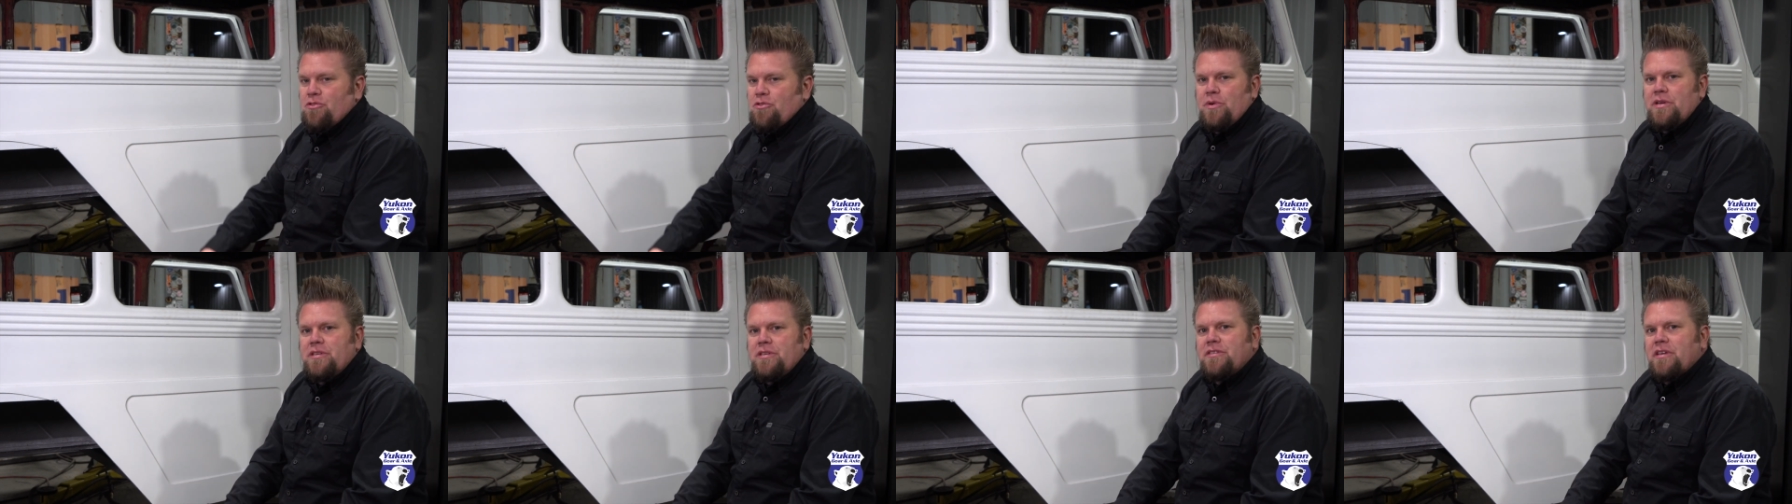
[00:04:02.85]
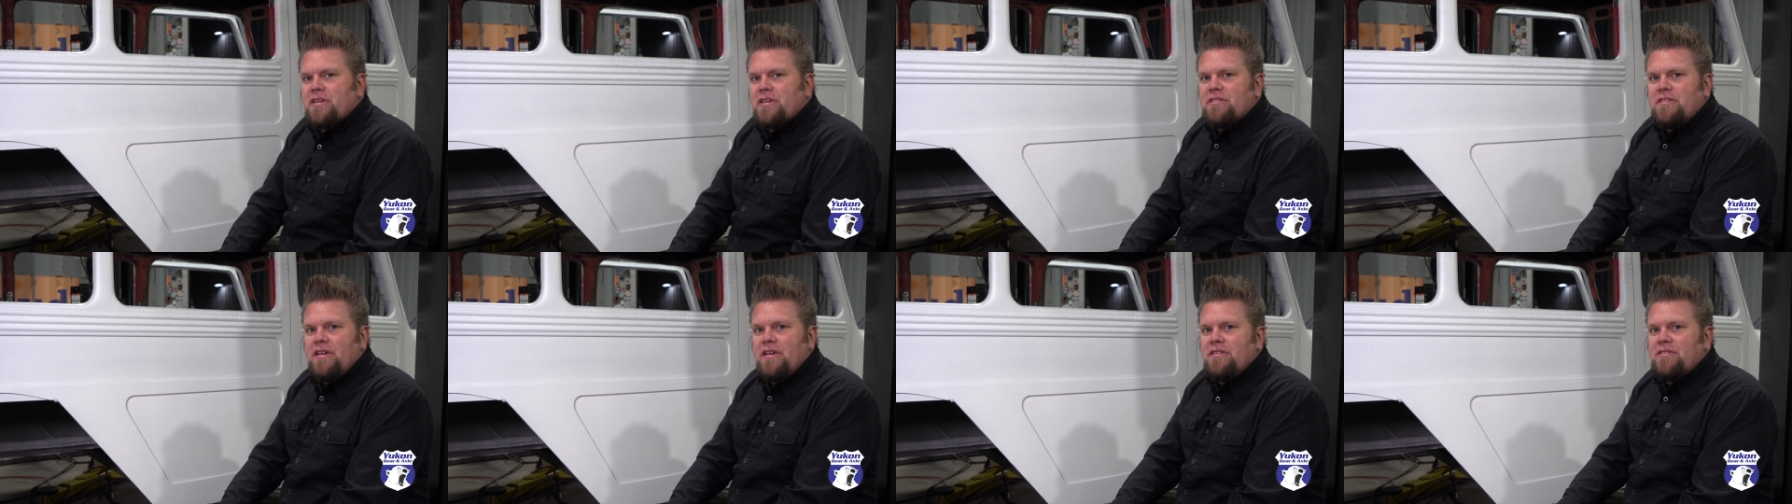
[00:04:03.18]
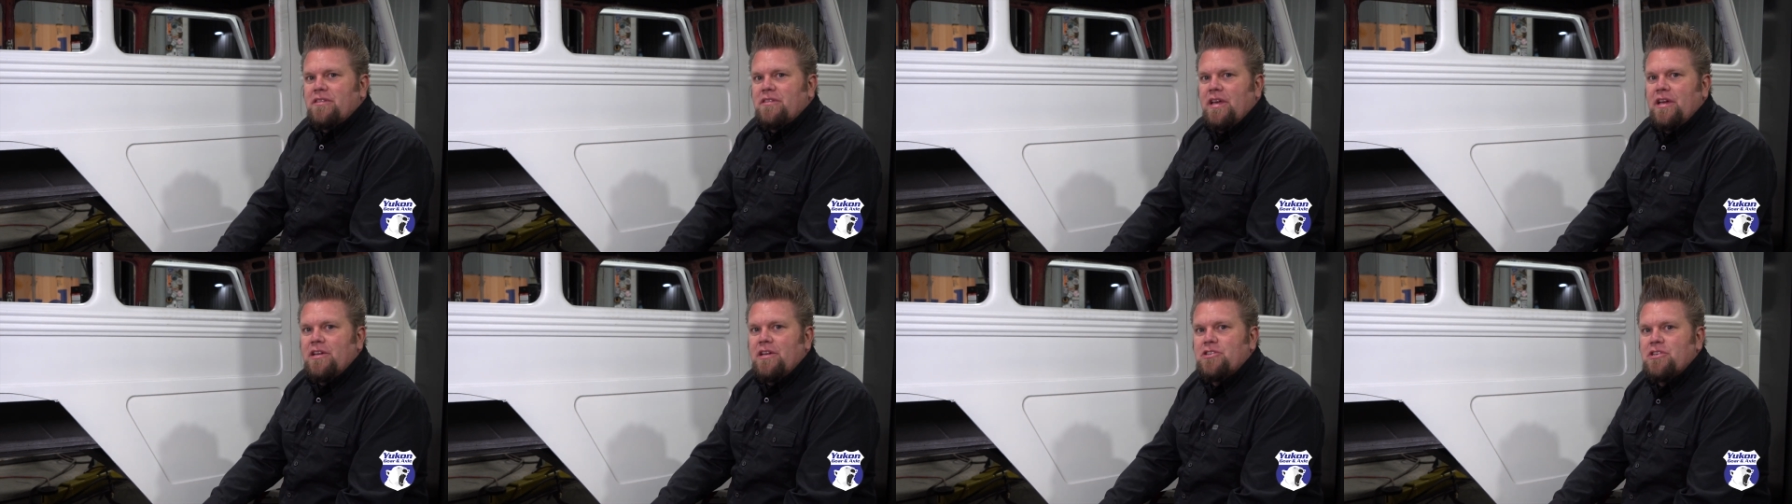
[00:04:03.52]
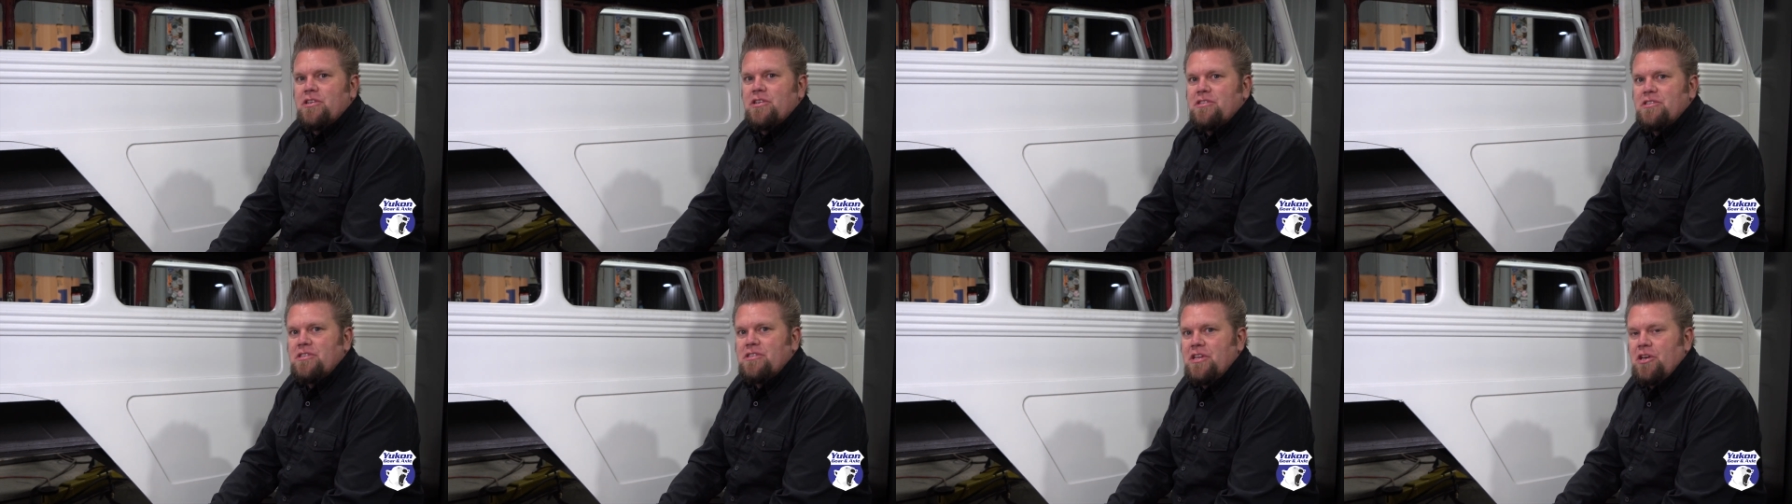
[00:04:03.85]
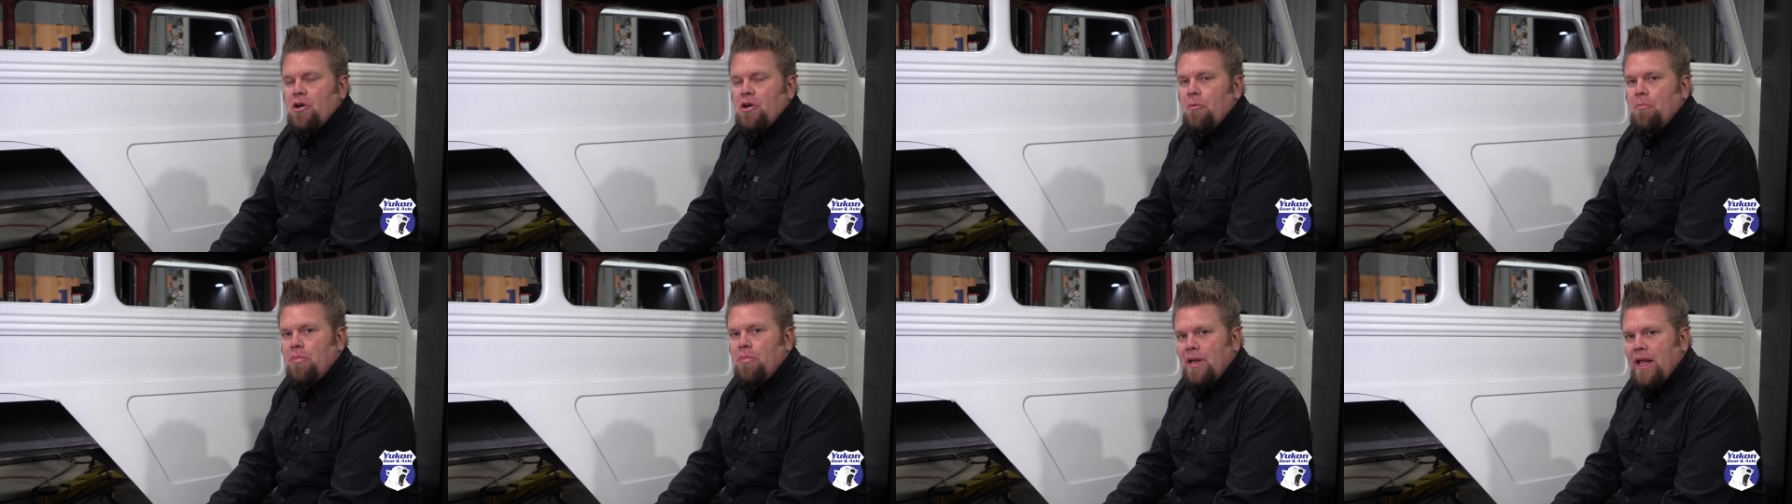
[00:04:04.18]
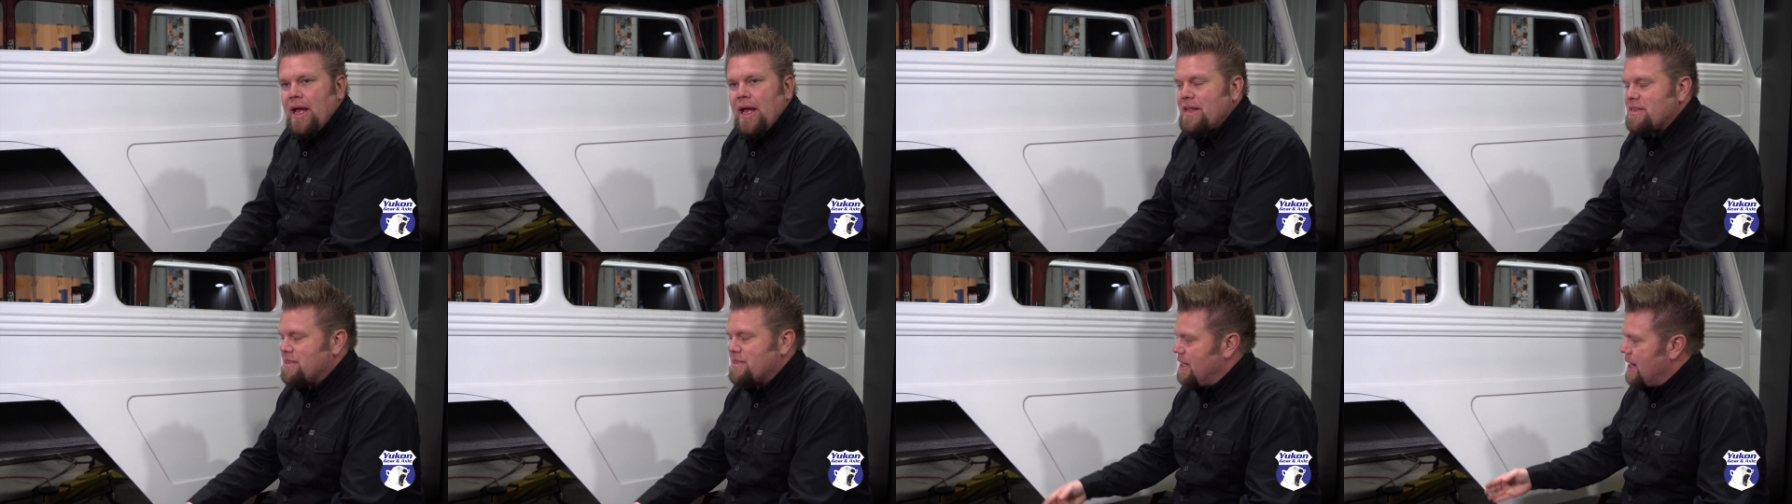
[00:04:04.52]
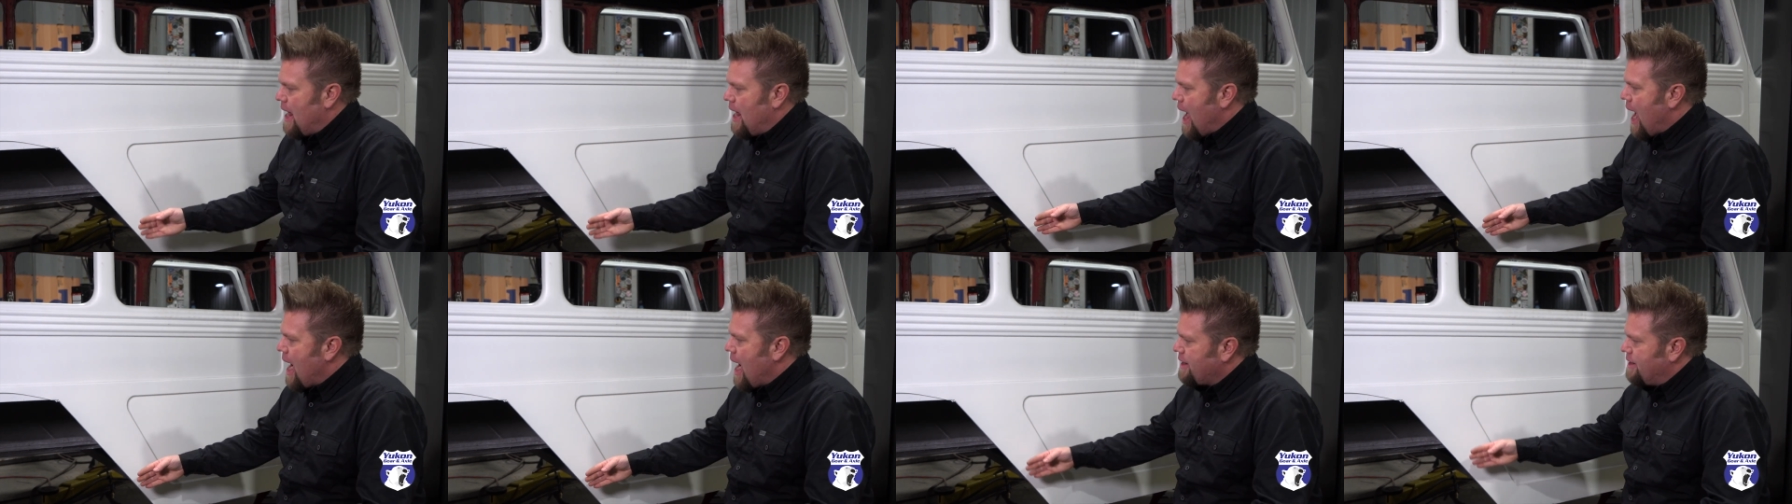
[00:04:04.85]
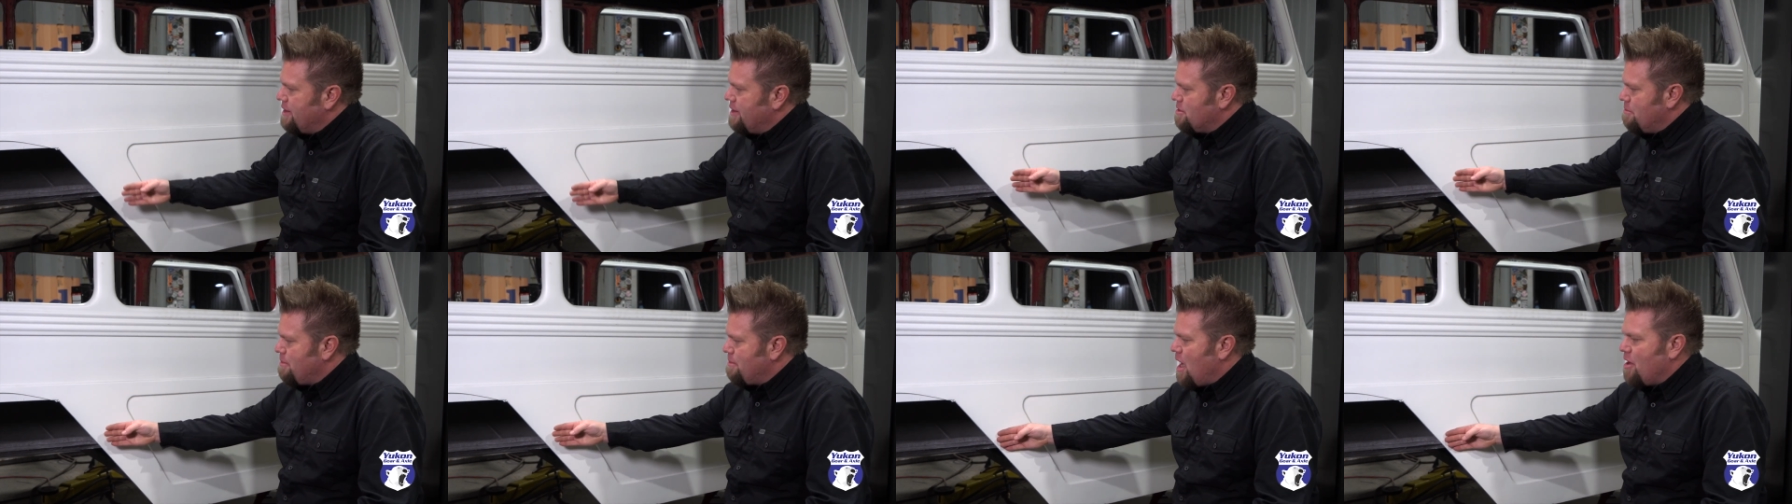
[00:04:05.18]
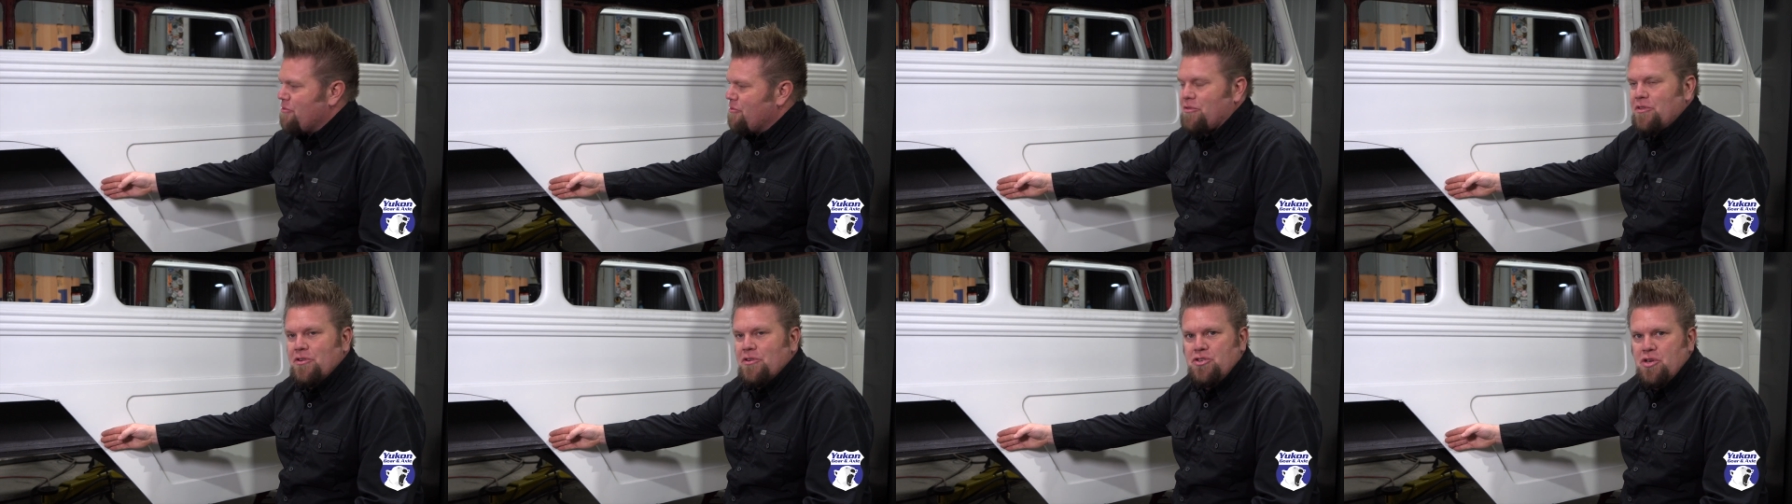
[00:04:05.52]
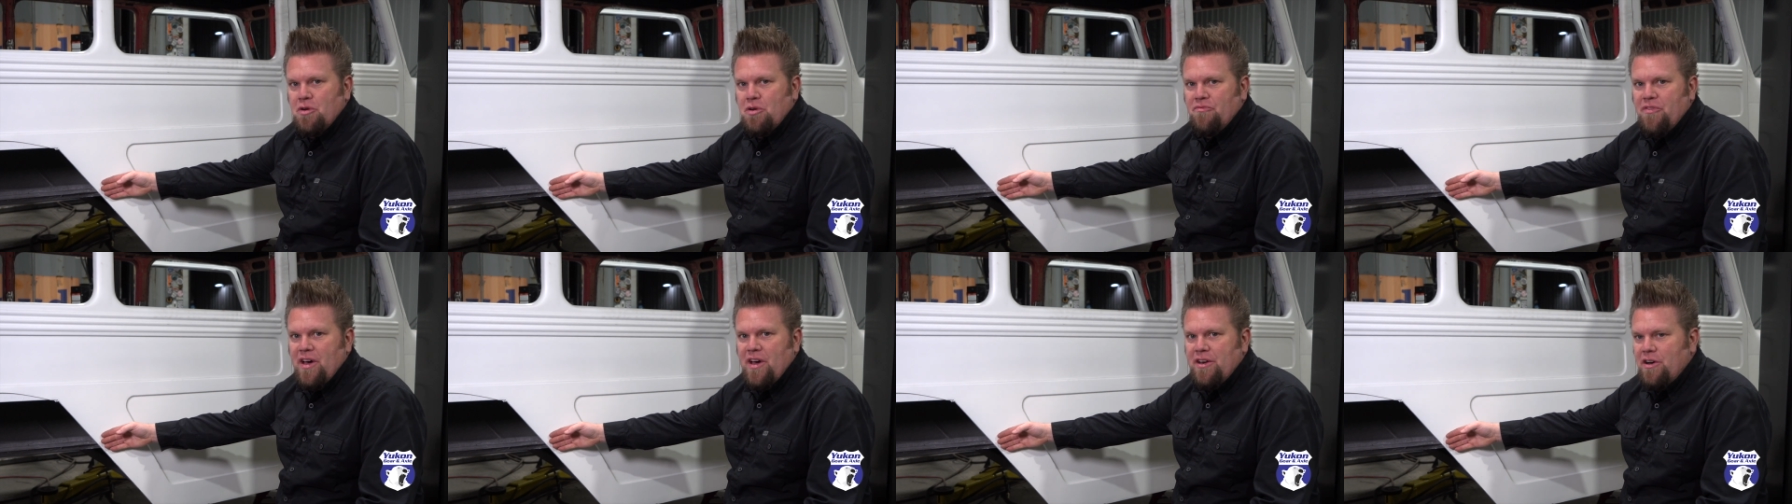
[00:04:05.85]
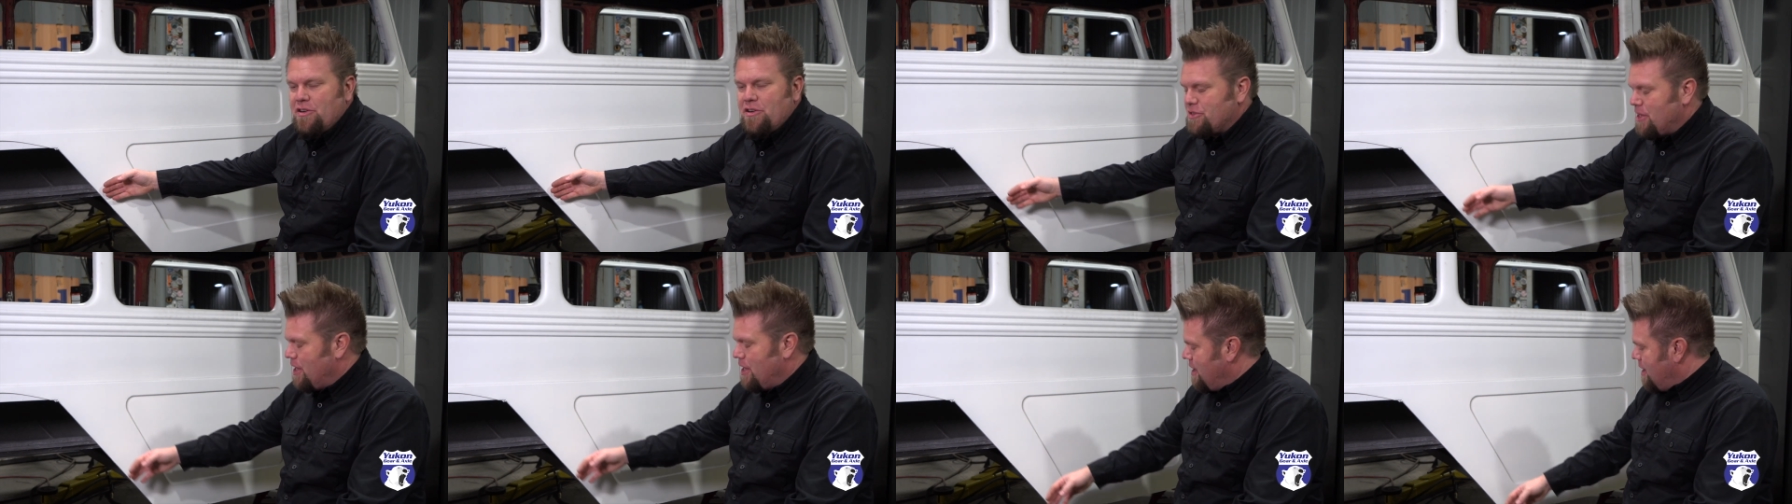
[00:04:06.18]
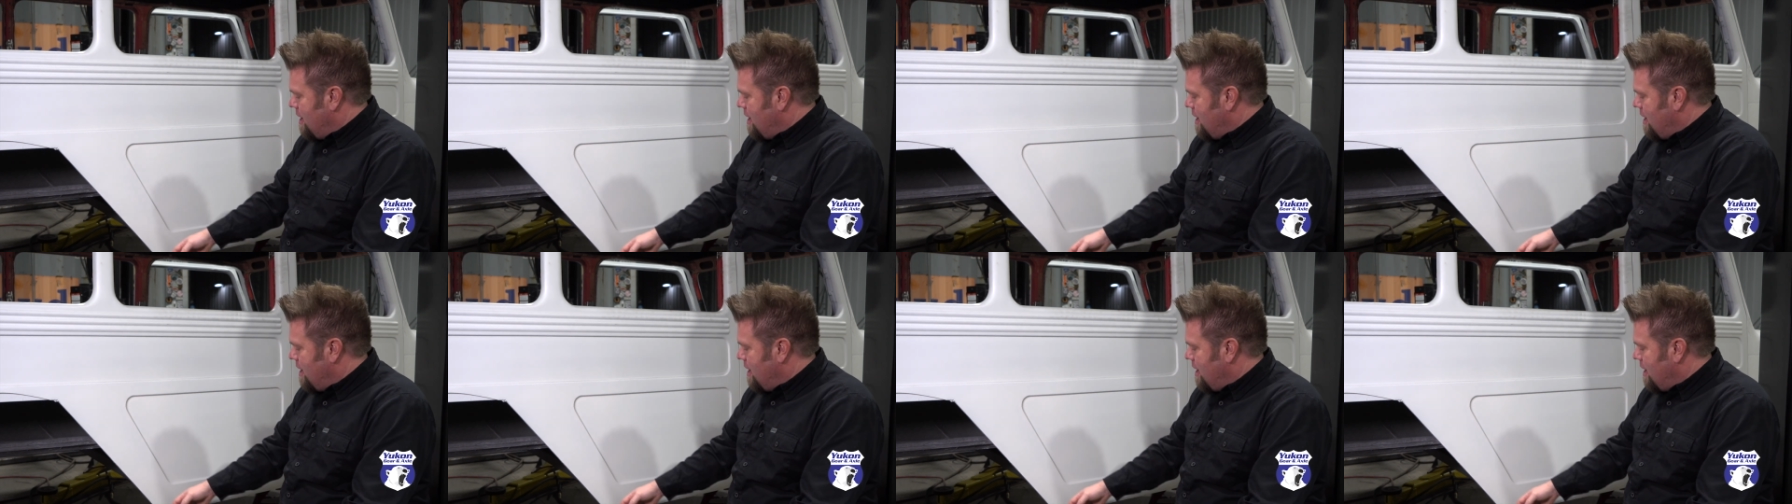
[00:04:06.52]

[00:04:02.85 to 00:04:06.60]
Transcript: three sixteenths inch steel plates that act as a mount for the tube fenders